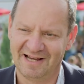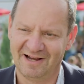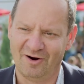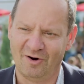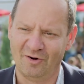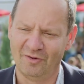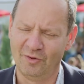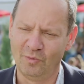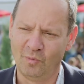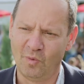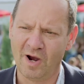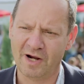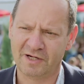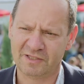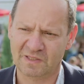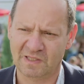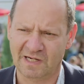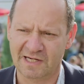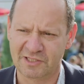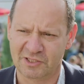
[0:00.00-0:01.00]
on the work
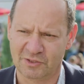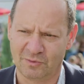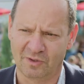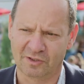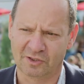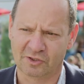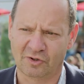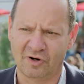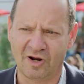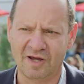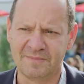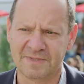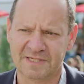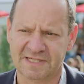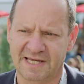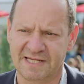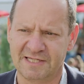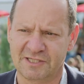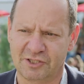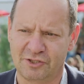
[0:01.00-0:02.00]
that I do on crimes
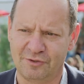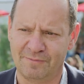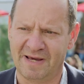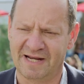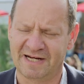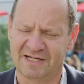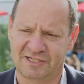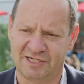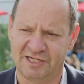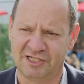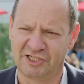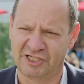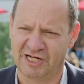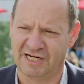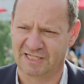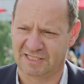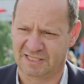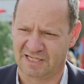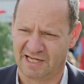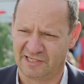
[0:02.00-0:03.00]
against humanity and
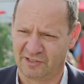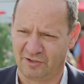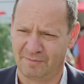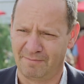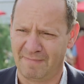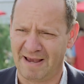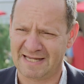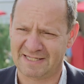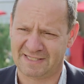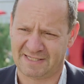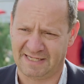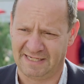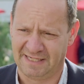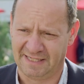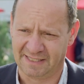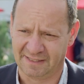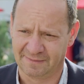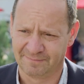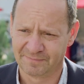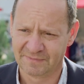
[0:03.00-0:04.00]
genocide, on mass
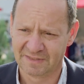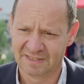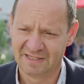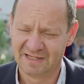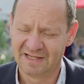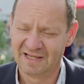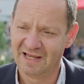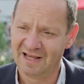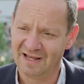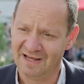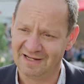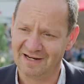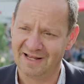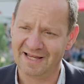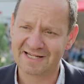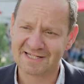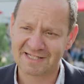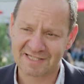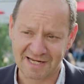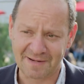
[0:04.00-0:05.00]
killing. And I
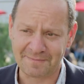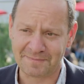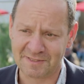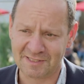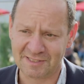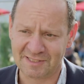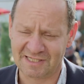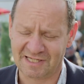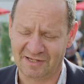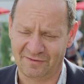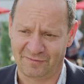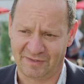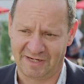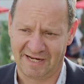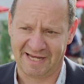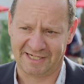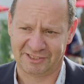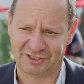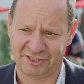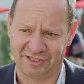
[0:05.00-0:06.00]
accepted to give the
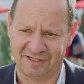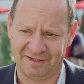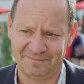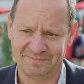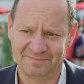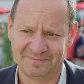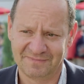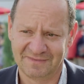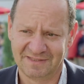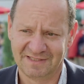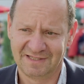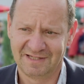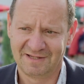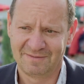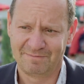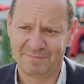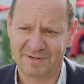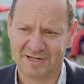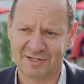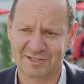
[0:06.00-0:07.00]
lecture
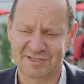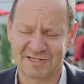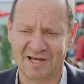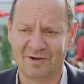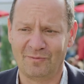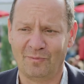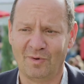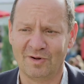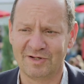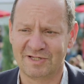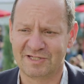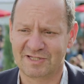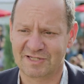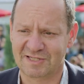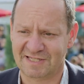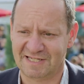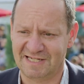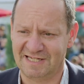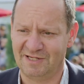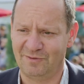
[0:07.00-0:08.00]
because I wanted to
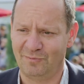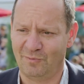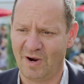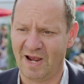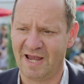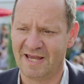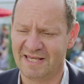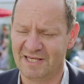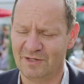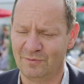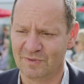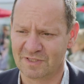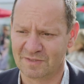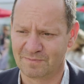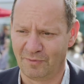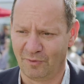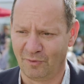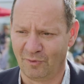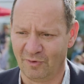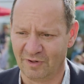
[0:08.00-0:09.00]
see where he was
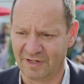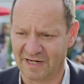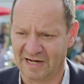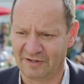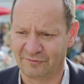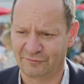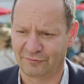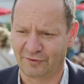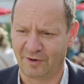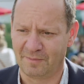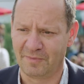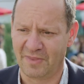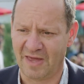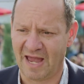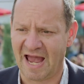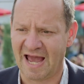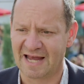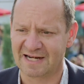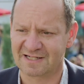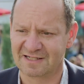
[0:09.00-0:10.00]
born. And from
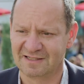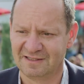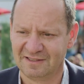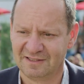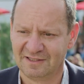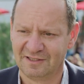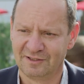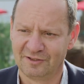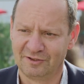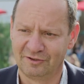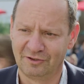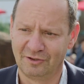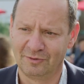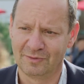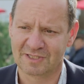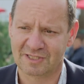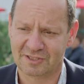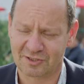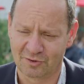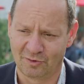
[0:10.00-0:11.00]
that grew
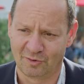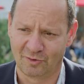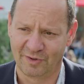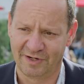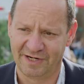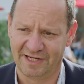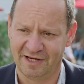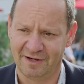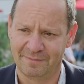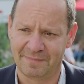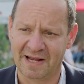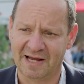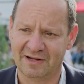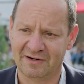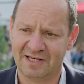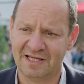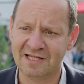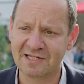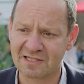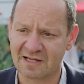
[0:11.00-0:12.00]
a story
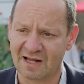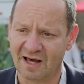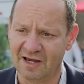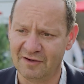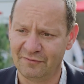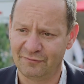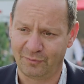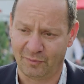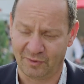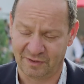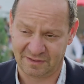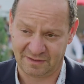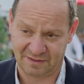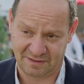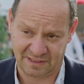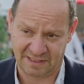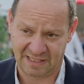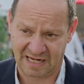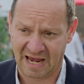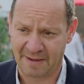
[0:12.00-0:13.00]
about his life, what
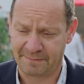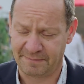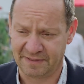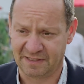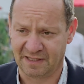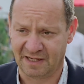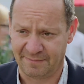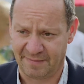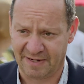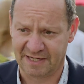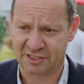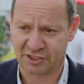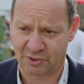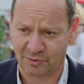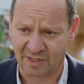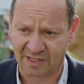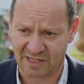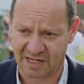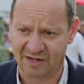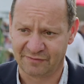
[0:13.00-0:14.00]
had happened. I managed
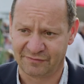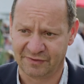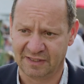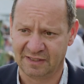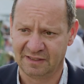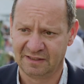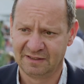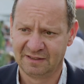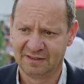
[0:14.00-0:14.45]
to uncover